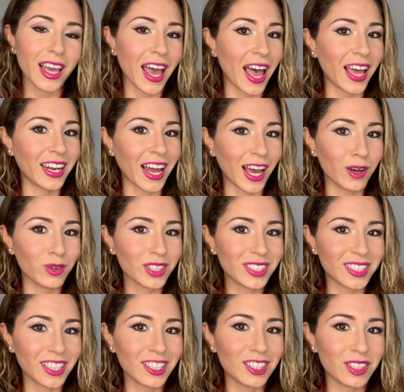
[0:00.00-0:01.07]
and I will
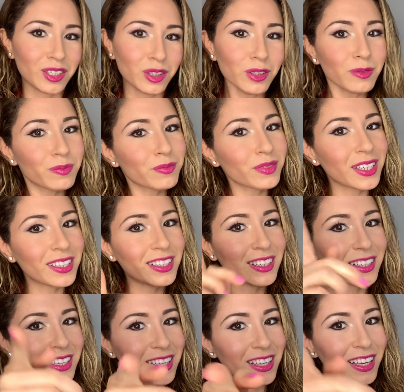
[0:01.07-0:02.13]
see you
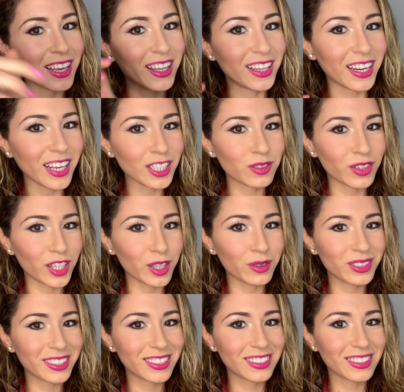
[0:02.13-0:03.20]
in the next video.